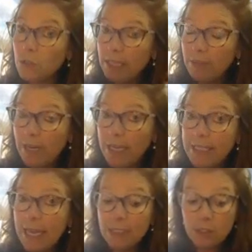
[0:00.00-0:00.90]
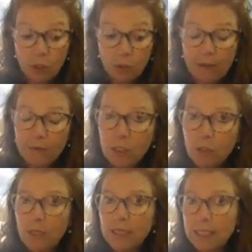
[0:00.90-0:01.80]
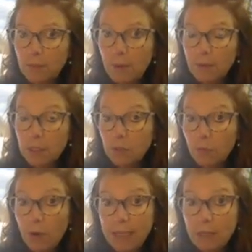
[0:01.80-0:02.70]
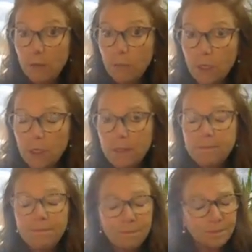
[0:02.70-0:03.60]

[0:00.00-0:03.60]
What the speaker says: standardized tests. So you have a student that's in a public school right there in Brooklyn